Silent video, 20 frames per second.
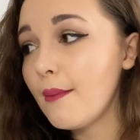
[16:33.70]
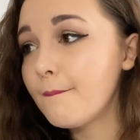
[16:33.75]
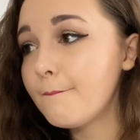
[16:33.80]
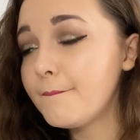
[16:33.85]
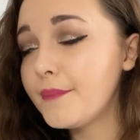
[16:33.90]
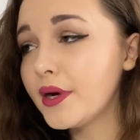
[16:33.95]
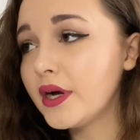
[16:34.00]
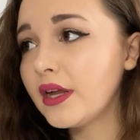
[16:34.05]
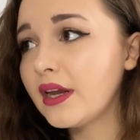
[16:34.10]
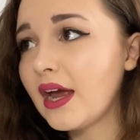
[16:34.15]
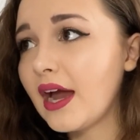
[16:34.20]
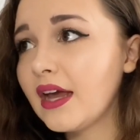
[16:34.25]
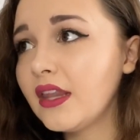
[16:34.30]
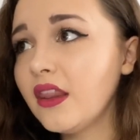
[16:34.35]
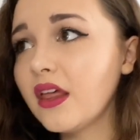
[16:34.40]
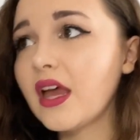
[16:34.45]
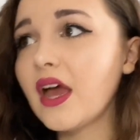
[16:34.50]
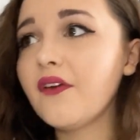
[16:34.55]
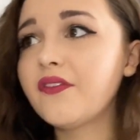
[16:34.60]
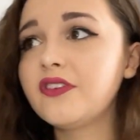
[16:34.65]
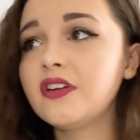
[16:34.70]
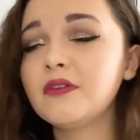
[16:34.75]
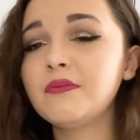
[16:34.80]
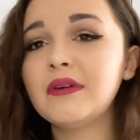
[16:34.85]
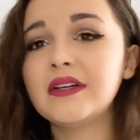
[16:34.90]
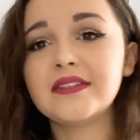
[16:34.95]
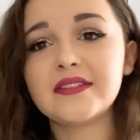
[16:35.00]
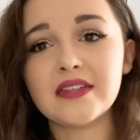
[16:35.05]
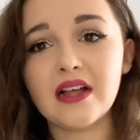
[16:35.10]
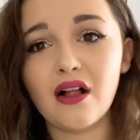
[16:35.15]
but I look after
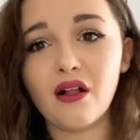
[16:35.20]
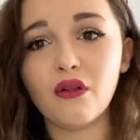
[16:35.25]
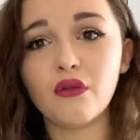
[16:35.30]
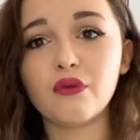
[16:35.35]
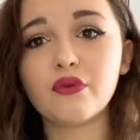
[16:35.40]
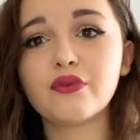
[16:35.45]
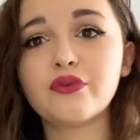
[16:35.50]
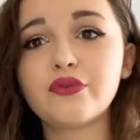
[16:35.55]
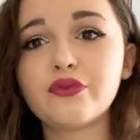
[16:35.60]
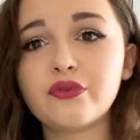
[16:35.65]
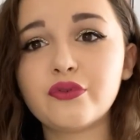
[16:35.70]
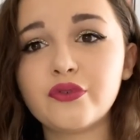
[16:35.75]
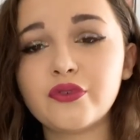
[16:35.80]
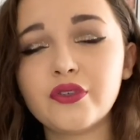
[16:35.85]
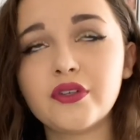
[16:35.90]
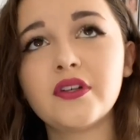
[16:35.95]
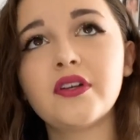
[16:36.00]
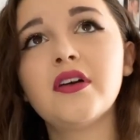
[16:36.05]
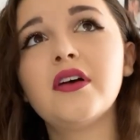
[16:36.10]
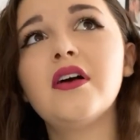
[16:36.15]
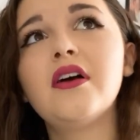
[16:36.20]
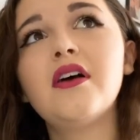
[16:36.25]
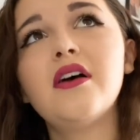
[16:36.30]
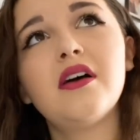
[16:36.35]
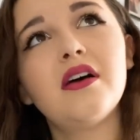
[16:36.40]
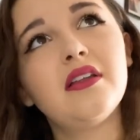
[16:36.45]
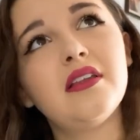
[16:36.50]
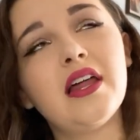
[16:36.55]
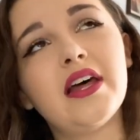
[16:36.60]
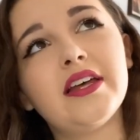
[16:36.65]
myself
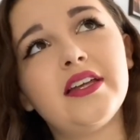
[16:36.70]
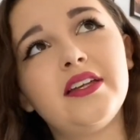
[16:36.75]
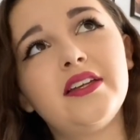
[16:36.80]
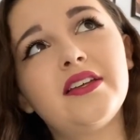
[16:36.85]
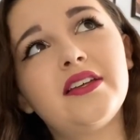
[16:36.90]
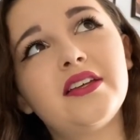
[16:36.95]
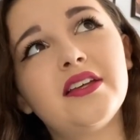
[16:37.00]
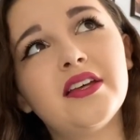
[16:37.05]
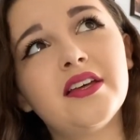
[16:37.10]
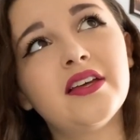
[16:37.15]
like